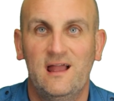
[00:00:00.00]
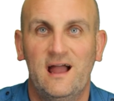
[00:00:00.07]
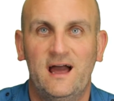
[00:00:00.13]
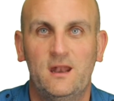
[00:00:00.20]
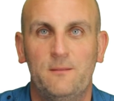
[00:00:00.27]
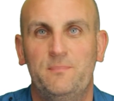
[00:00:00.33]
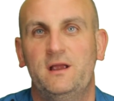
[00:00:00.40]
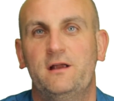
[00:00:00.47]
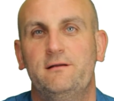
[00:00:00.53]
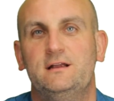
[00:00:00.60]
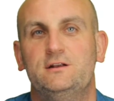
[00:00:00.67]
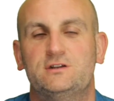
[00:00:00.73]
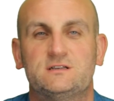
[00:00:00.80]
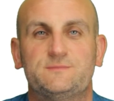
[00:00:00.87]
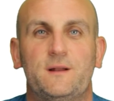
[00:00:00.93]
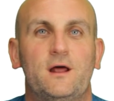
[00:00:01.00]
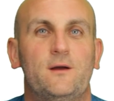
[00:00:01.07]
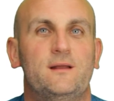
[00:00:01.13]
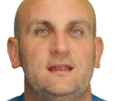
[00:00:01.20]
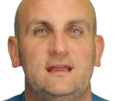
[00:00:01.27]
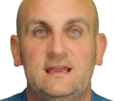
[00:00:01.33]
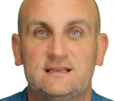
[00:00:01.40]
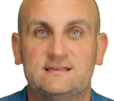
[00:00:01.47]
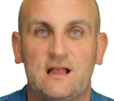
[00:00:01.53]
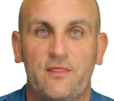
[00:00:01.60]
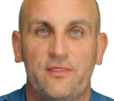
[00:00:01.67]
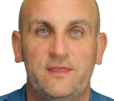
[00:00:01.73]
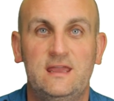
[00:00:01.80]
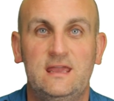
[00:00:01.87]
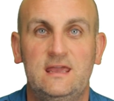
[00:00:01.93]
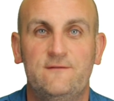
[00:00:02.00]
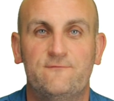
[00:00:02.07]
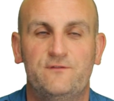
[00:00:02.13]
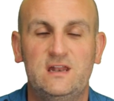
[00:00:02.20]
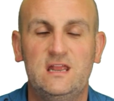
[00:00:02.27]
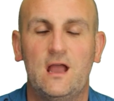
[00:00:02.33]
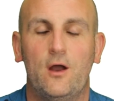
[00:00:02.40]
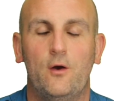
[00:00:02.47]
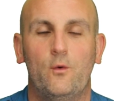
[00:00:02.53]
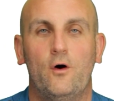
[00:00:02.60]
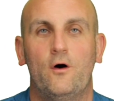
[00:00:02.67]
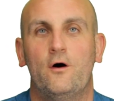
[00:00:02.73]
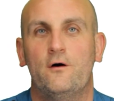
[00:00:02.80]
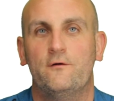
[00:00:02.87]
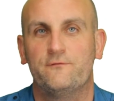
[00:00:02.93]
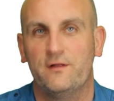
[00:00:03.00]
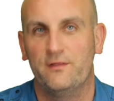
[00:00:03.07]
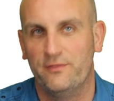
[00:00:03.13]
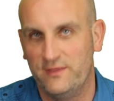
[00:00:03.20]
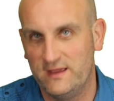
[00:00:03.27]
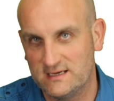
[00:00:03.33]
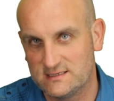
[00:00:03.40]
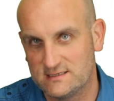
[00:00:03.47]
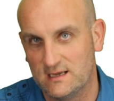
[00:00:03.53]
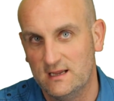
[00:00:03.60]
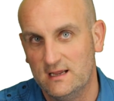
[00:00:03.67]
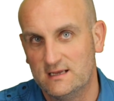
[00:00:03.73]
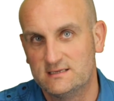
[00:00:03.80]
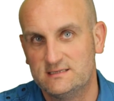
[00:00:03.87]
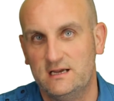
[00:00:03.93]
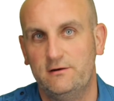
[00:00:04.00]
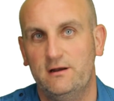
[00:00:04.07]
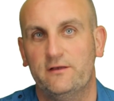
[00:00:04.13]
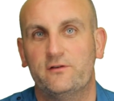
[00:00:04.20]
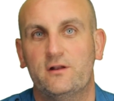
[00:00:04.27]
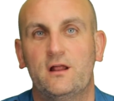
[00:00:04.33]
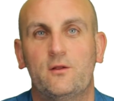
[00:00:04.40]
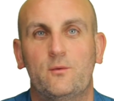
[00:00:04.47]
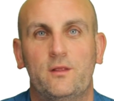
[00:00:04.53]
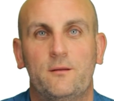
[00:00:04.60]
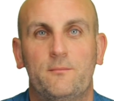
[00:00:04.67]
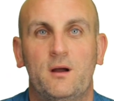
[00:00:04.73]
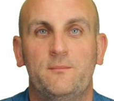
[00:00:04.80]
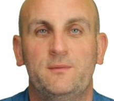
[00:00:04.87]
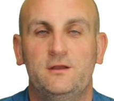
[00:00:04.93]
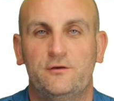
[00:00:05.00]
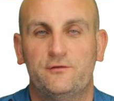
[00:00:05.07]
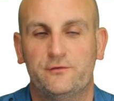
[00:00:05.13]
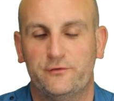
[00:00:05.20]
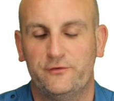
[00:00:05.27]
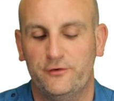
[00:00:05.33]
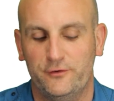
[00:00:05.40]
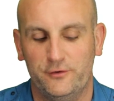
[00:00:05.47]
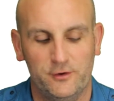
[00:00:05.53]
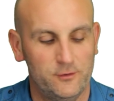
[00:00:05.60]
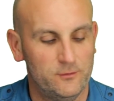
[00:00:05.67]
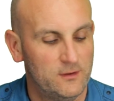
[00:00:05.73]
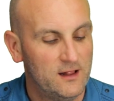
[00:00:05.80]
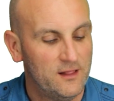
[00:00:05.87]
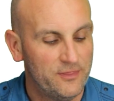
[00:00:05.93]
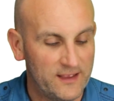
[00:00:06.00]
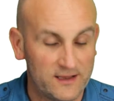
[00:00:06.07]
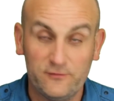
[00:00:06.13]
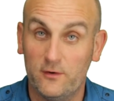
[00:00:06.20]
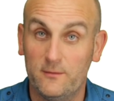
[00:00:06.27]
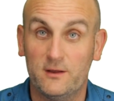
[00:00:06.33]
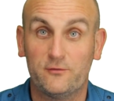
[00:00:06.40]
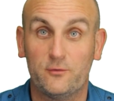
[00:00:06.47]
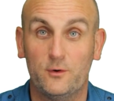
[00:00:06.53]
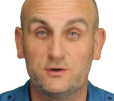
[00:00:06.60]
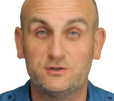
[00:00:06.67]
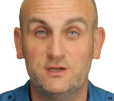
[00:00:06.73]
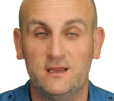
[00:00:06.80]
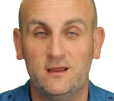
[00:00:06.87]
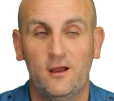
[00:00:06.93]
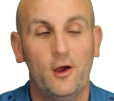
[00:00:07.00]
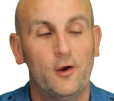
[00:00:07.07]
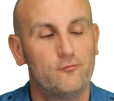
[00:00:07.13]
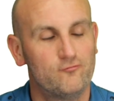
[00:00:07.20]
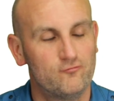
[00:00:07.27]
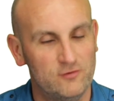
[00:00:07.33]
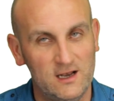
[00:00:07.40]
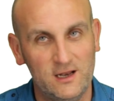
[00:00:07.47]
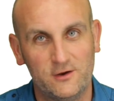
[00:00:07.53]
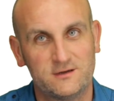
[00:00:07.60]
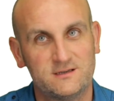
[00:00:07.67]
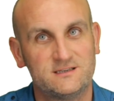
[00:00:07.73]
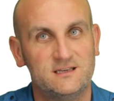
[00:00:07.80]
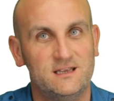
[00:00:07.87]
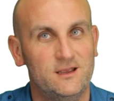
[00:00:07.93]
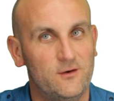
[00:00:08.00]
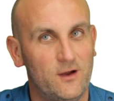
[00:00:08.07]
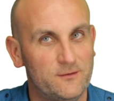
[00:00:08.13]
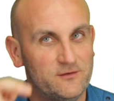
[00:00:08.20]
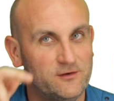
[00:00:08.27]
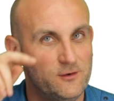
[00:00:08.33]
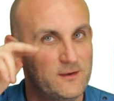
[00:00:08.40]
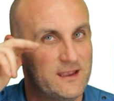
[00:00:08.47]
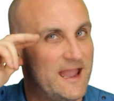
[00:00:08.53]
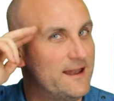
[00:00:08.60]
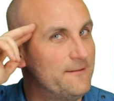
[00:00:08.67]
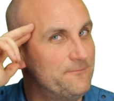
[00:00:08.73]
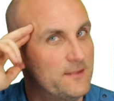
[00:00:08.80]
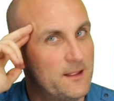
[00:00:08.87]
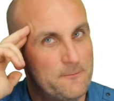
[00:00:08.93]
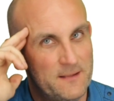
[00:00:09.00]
And appearing just below it is the video of this series, another one that might be useful to you. Thanks very much for watching. Really good to see you. Hope to see you again.